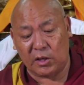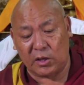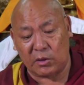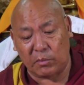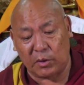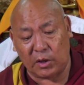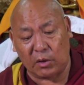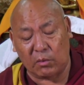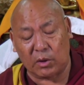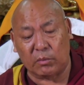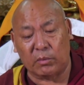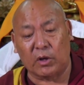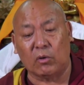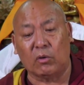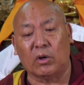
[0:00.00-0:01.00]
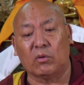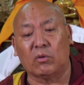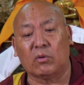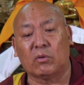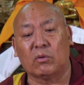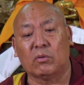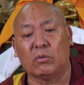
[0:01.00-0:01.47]
days meeting, what we are going
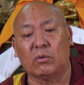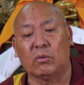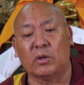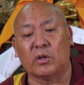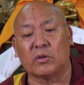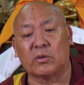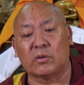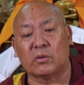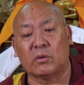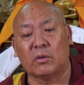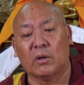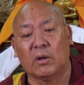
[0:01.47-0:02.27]
to do is